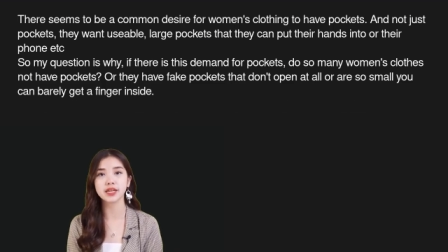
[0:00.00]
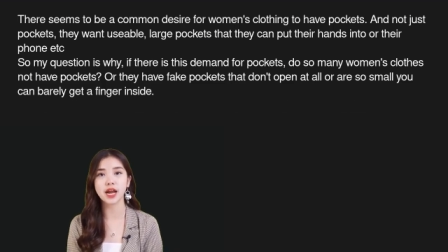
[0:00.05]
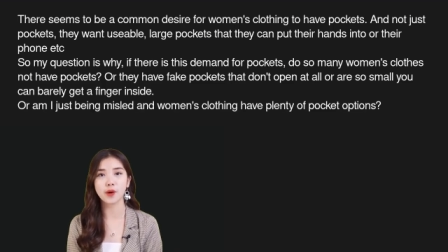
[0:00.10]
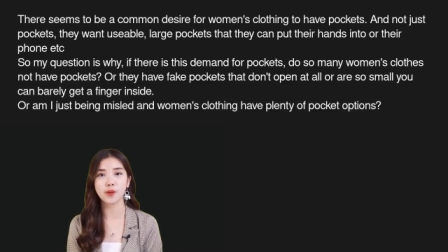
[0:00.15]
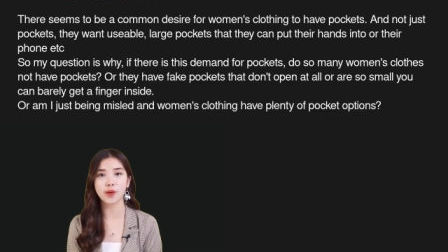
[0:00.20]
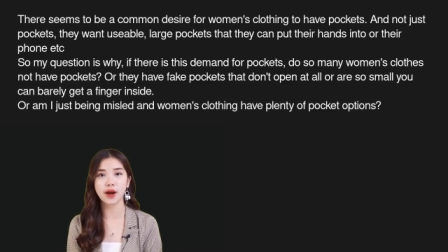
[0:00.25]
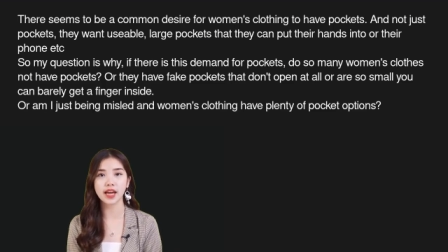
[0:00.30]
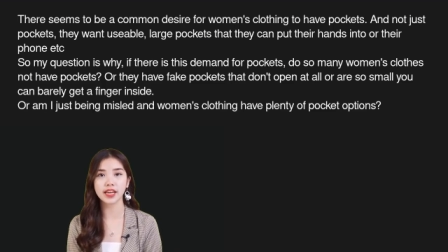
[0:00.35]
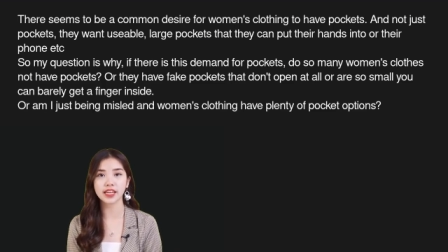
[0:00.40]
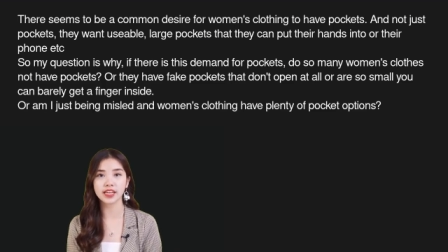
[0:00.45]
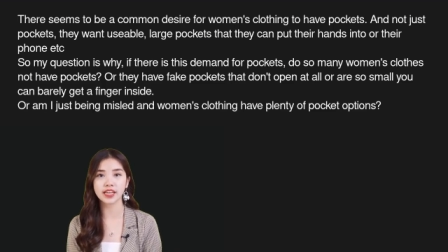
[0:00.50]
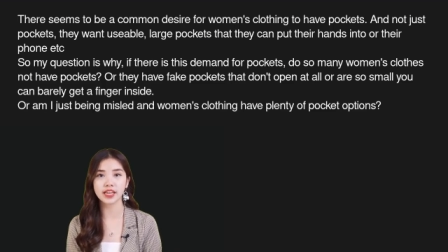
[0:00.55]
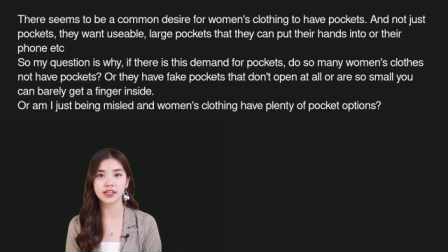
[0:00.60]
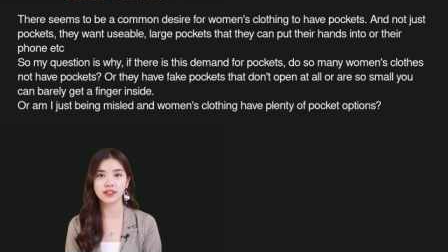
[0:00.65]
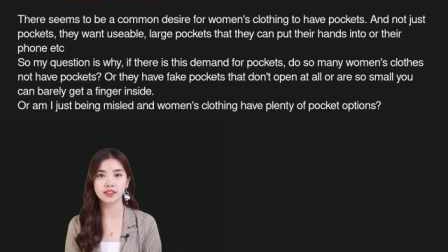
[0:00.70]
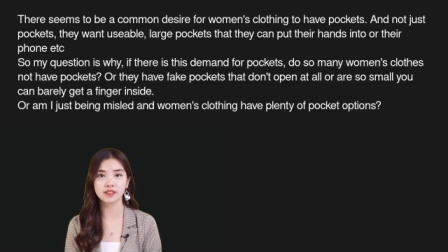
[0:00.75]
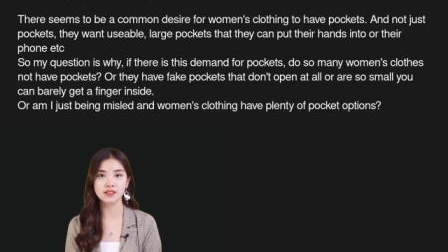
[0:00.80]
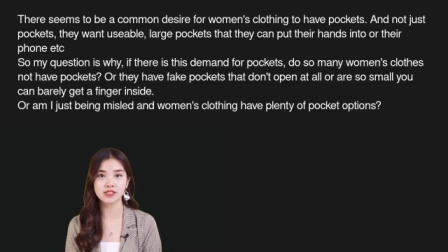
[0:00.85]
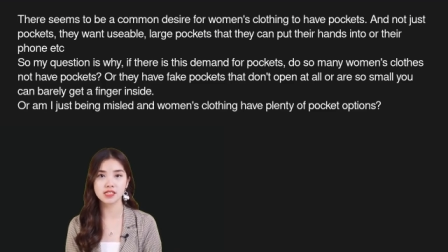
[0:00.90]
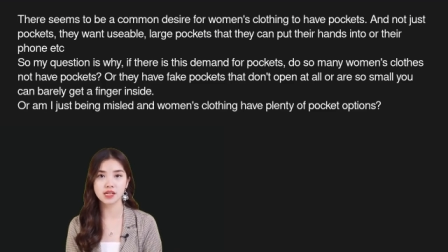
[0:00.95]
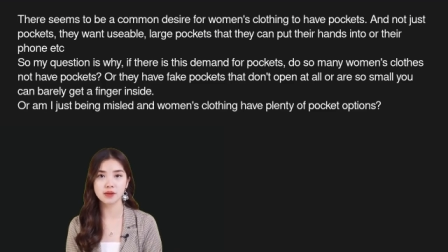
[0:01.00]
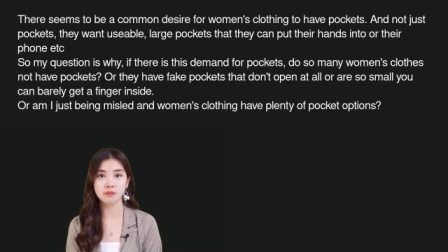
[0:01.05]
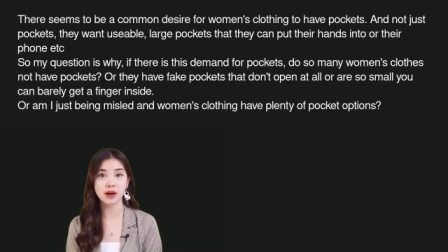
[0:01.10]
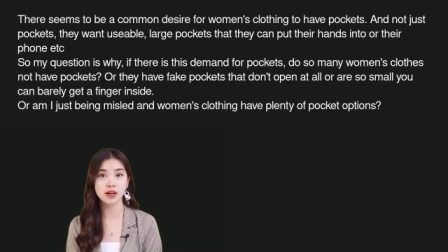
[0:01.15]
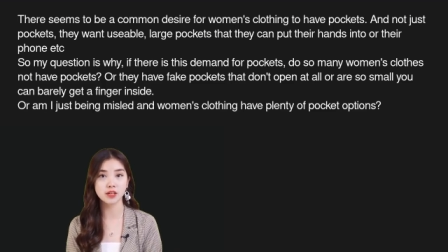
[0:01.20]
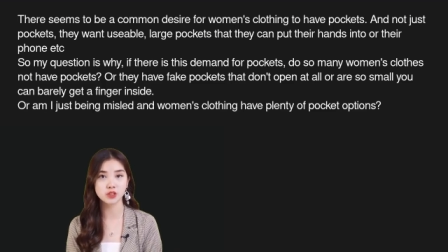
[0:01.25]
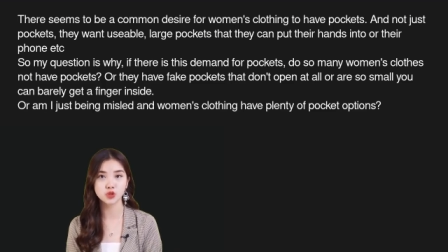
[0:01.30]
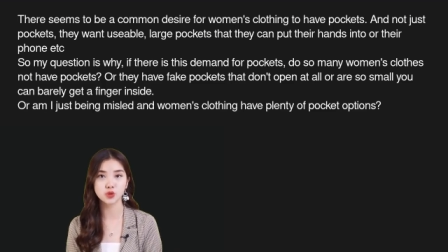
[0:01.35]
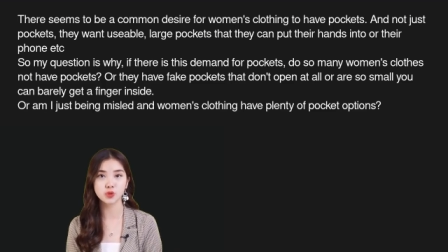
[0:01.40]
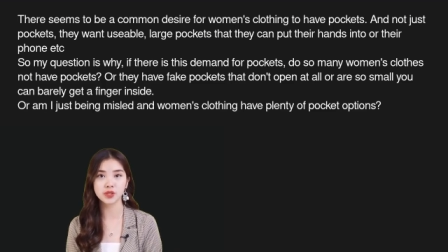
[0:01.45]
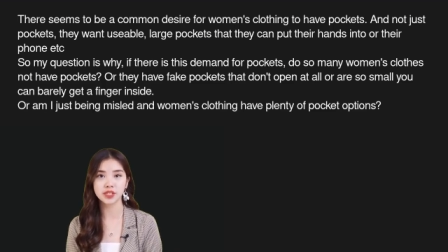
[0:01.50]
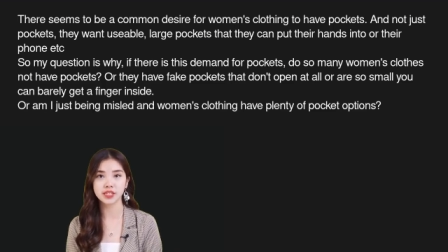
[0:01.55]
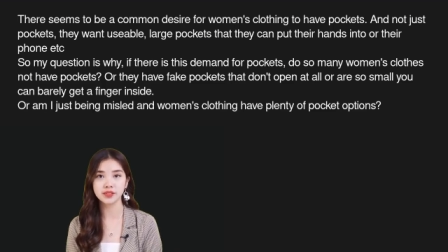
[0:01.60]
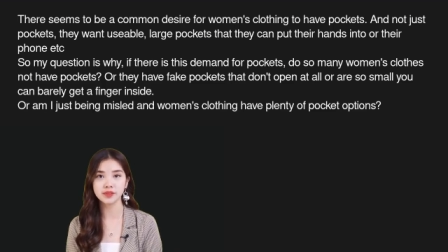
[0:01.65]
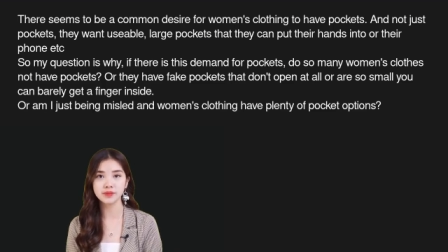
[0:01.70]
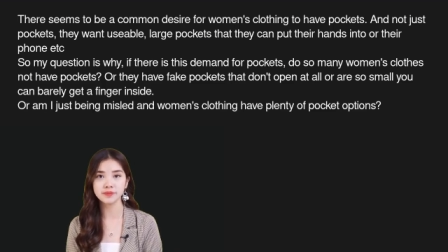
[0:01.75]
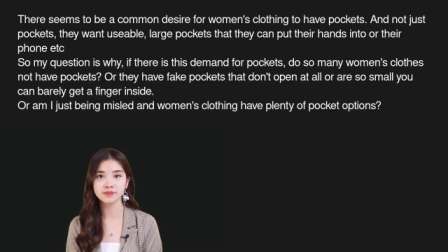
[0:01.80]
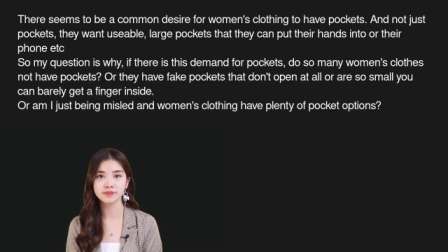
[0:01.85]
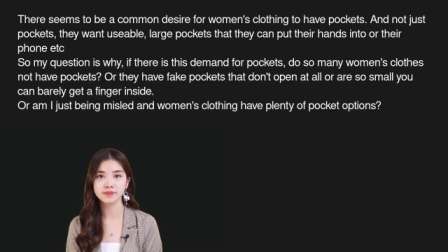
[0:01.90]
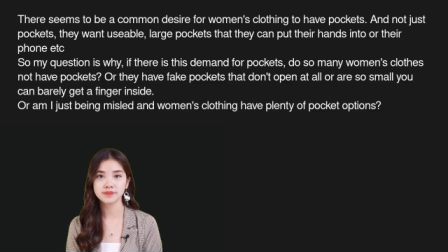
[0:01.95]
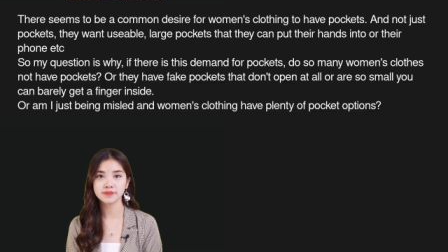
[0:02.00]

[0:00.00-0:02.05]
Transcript: Or am I just being misled and